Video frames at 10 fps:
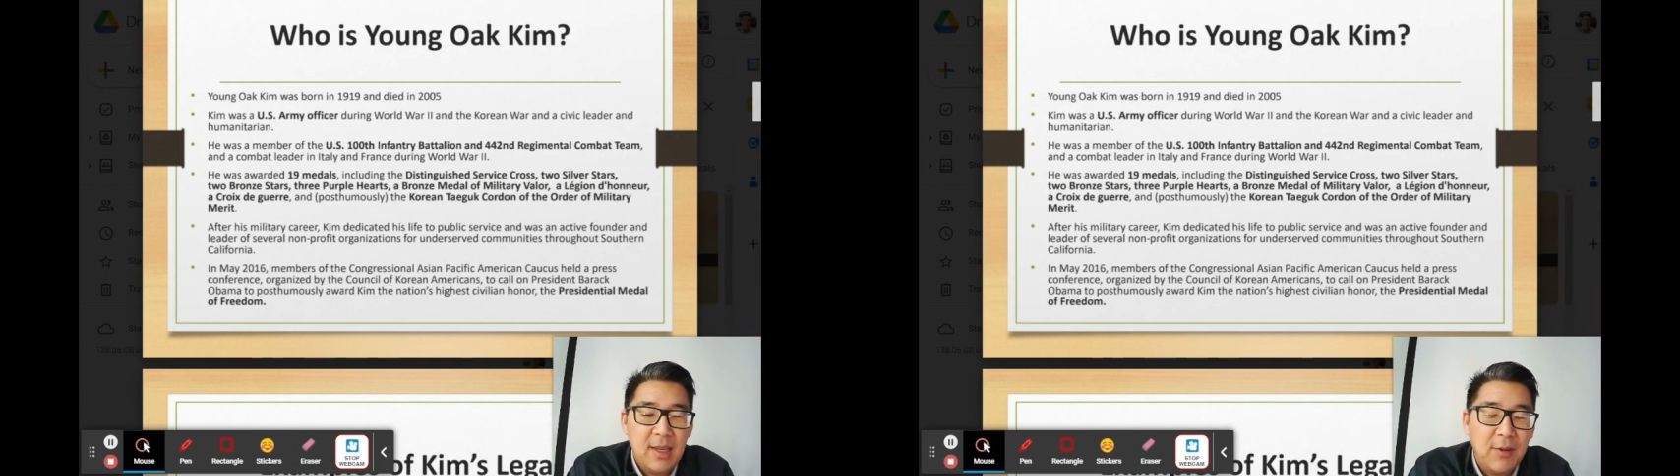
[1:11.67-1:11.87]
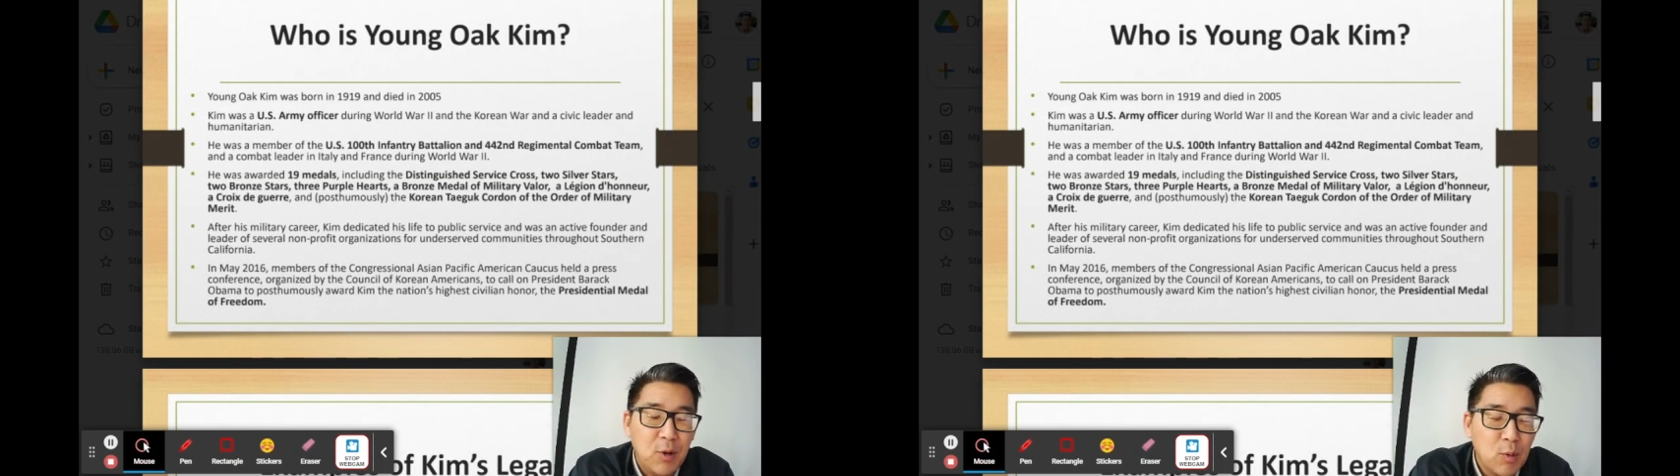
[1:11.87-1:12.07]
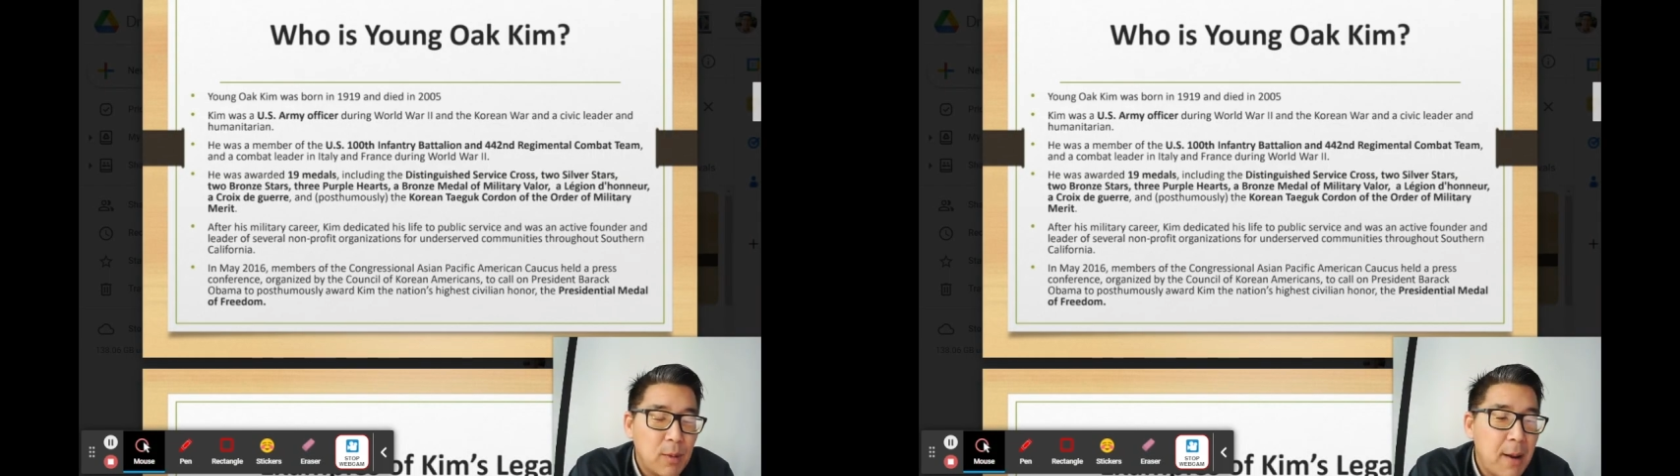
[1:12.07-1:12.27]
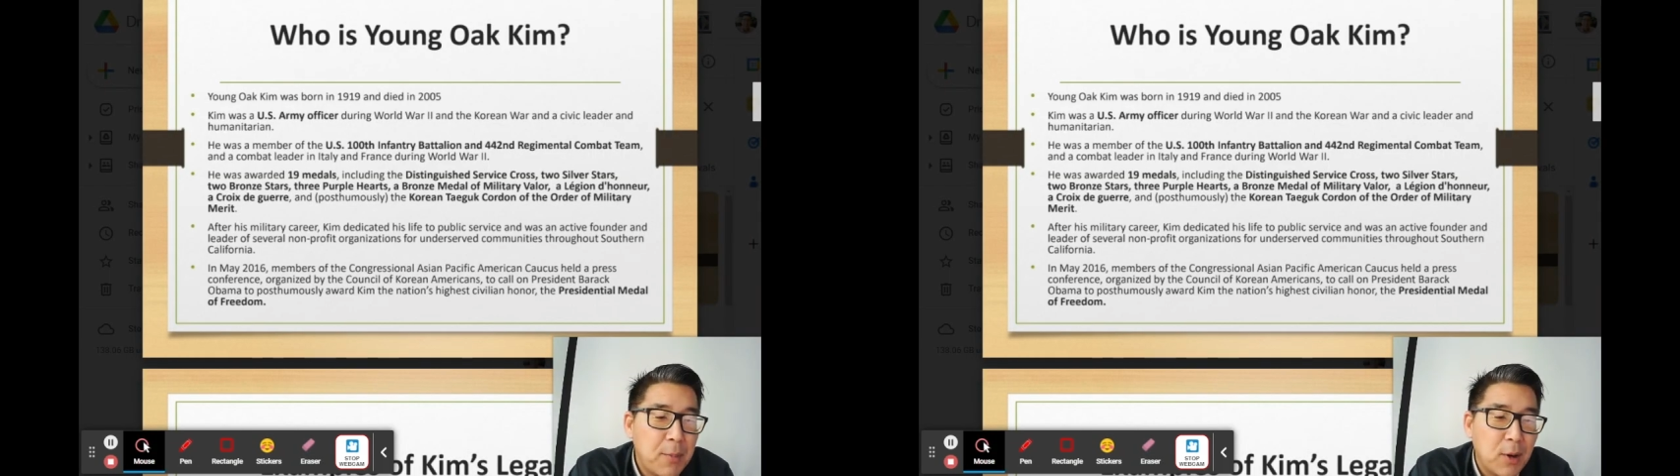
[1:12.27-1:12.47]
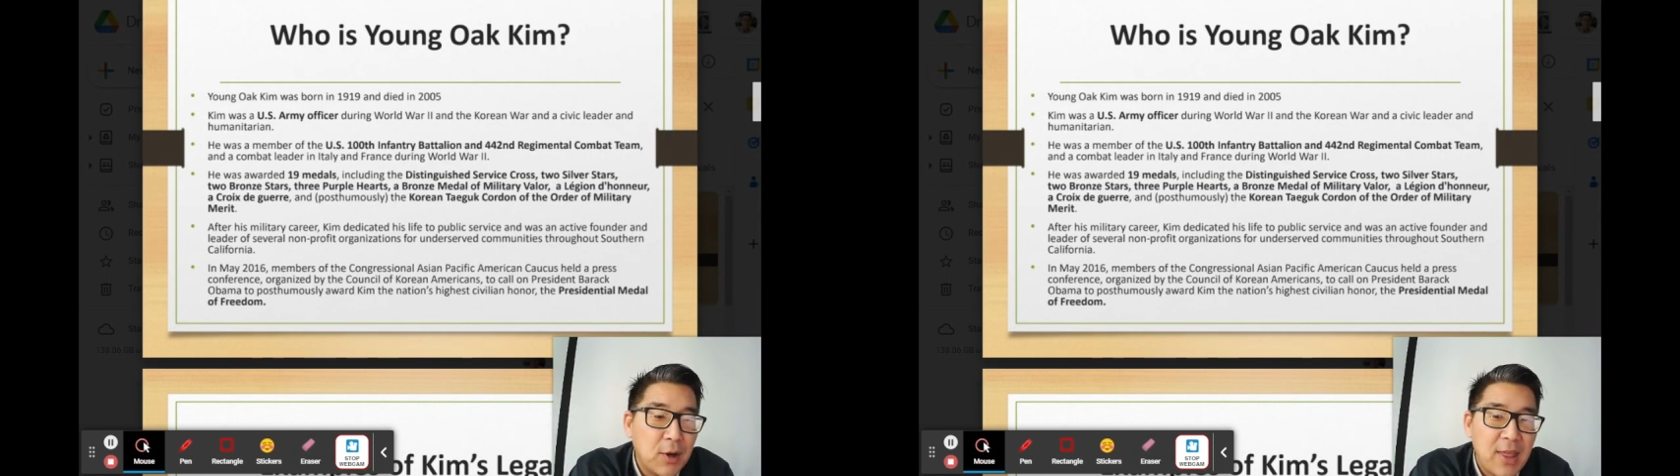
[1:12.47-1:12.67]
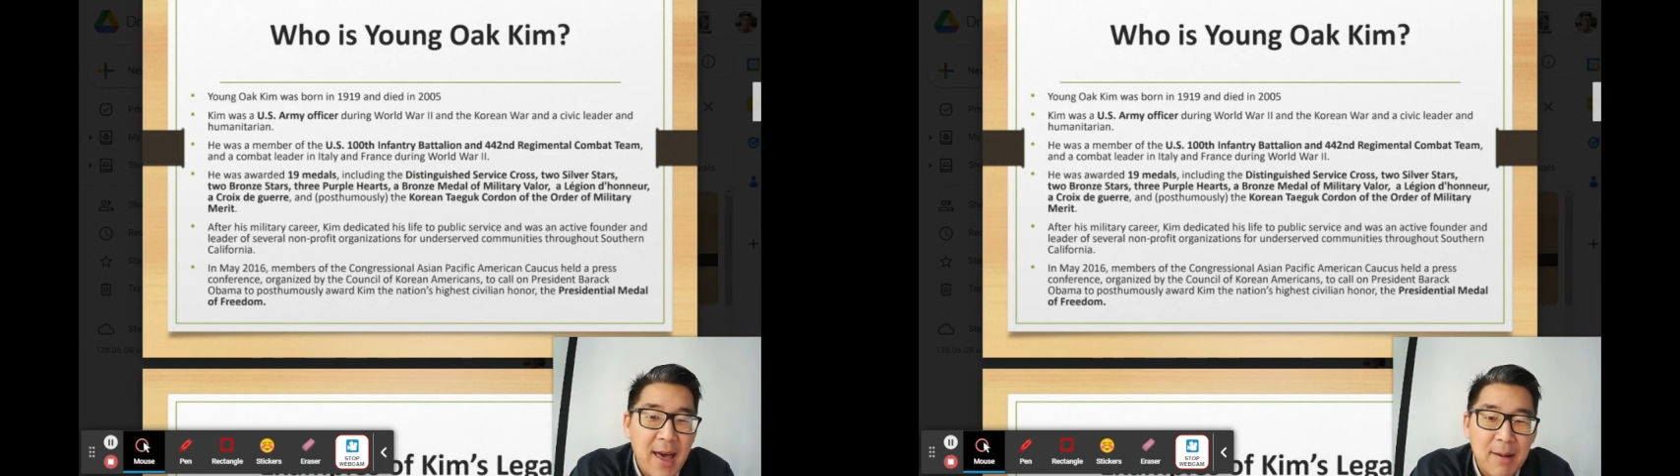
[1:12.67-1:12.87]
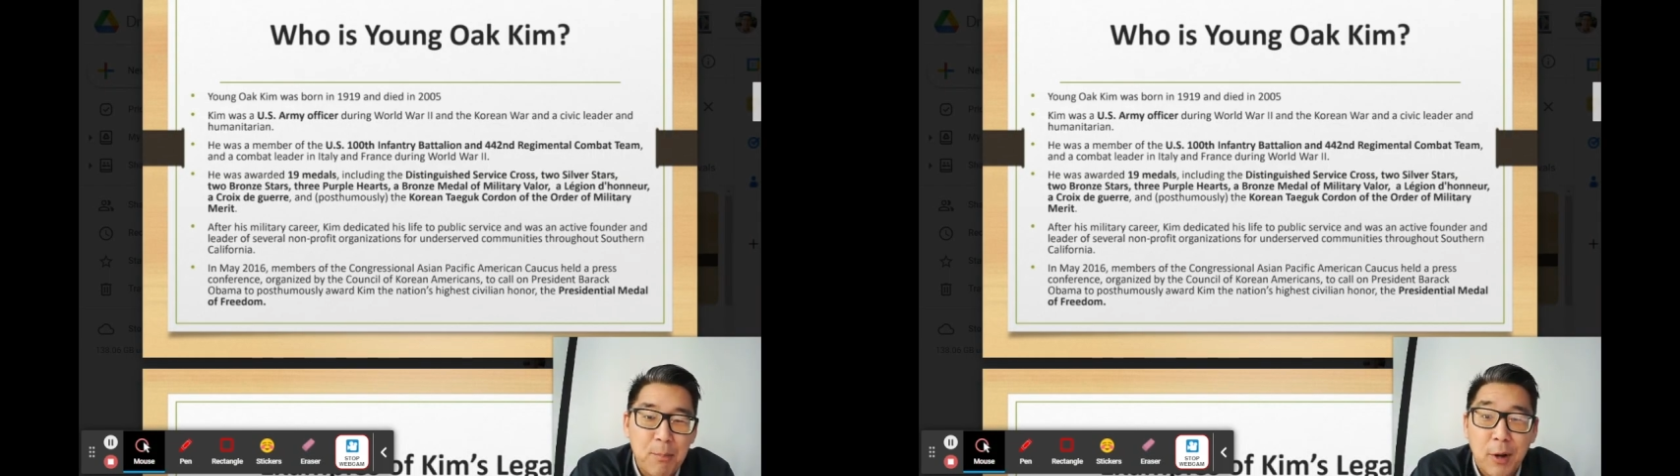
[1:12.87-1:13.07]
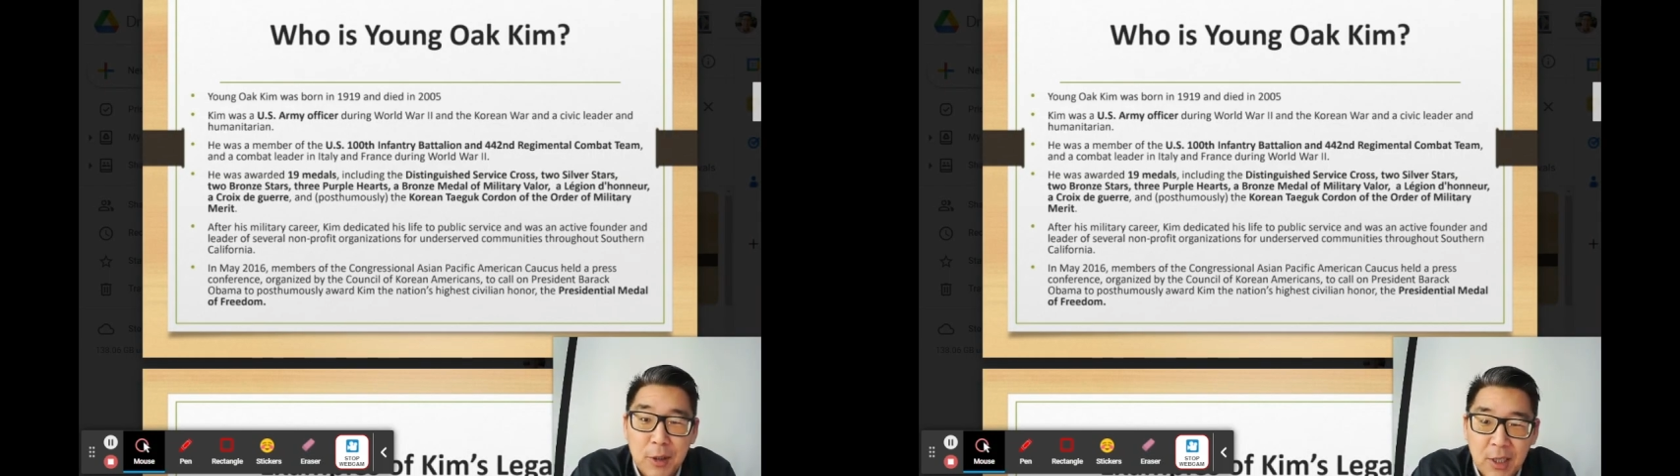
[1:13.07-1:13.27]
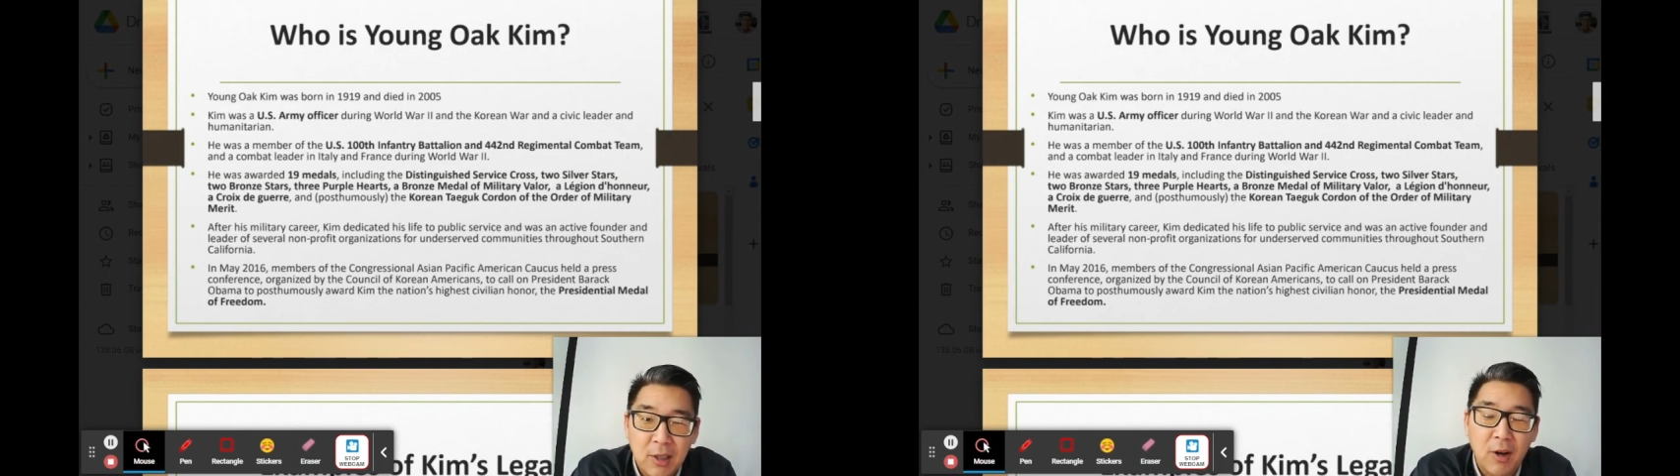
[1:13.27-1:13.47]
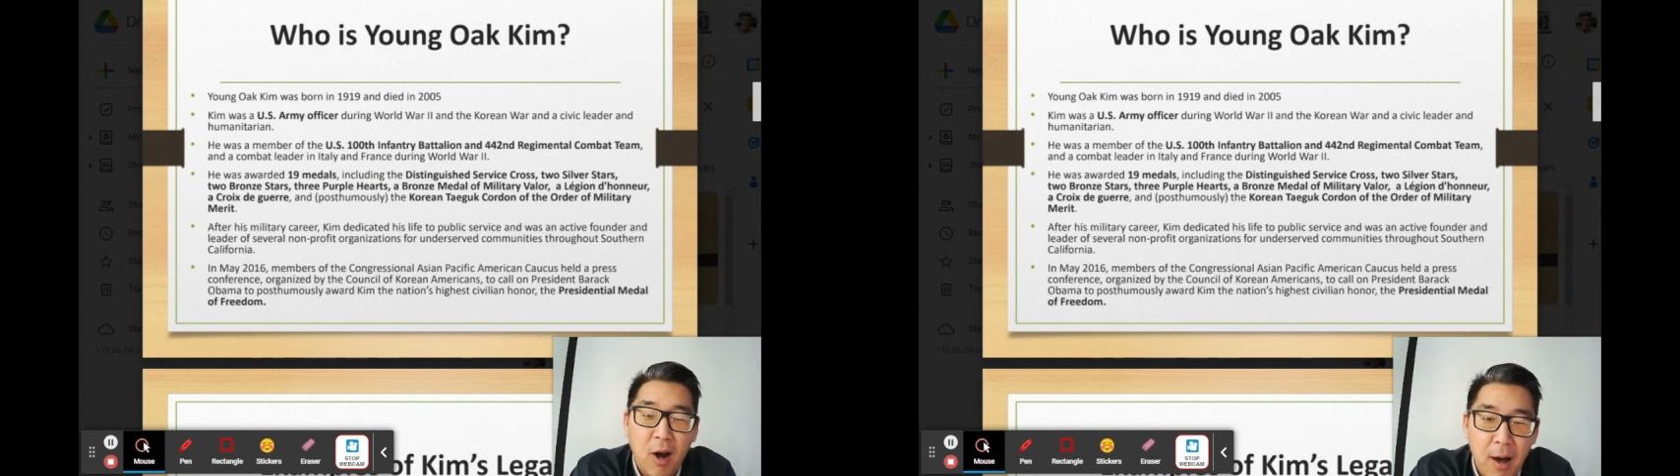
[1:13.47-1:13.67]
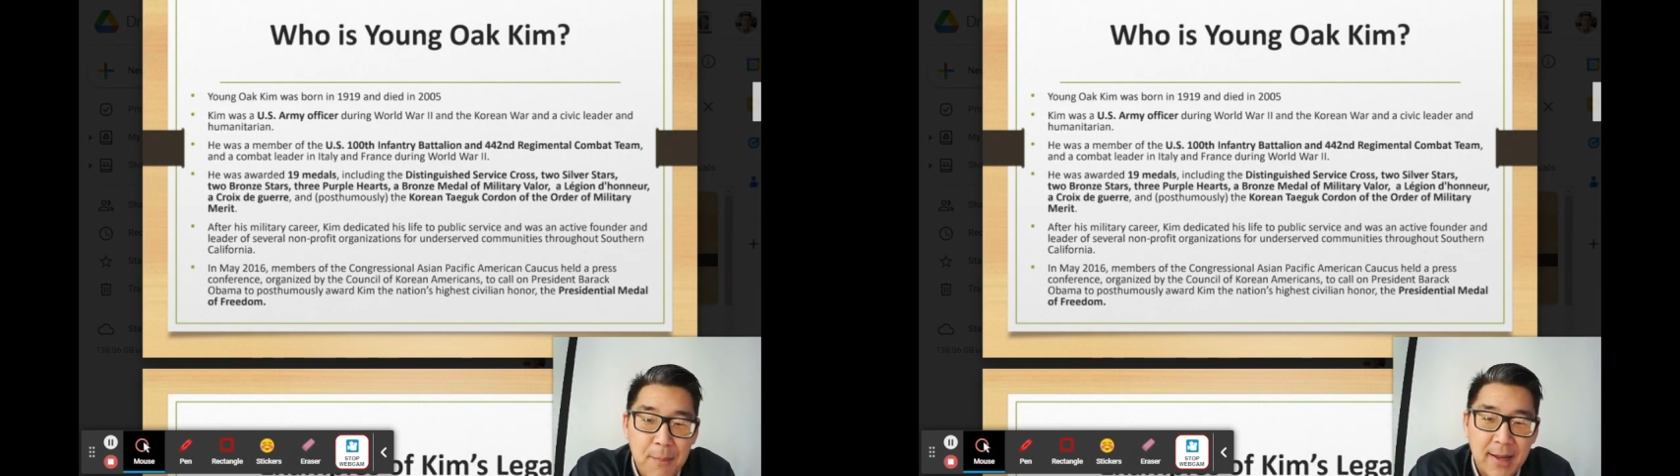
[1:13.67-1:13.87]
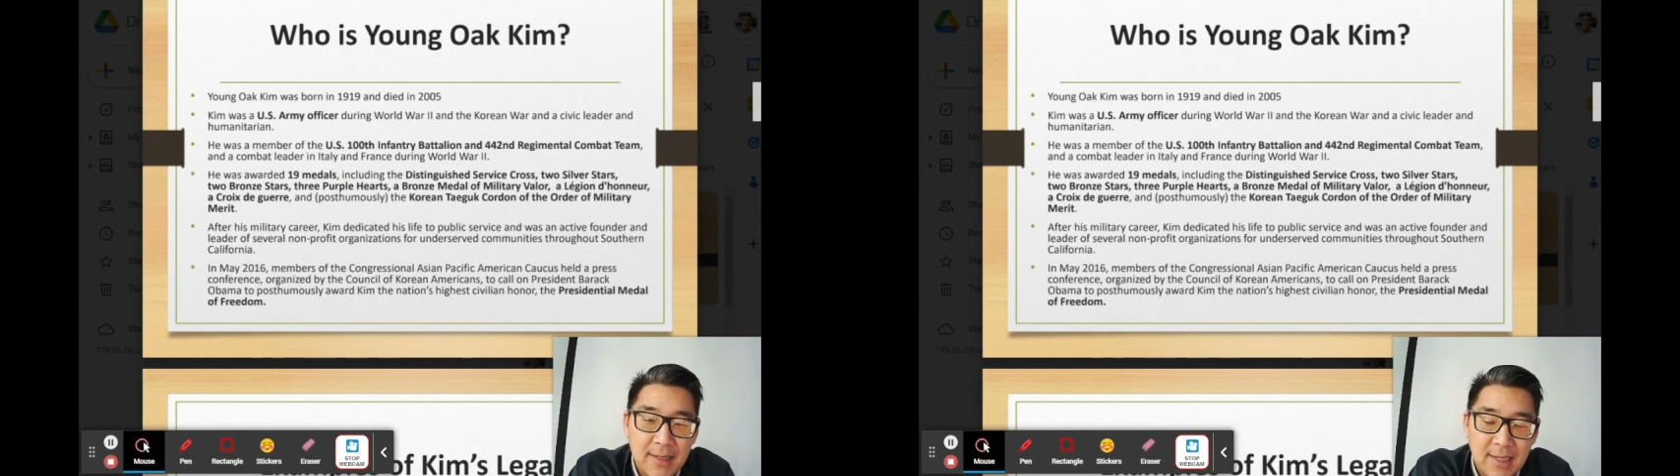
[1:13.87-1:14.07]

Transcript: If you remember, that particular combat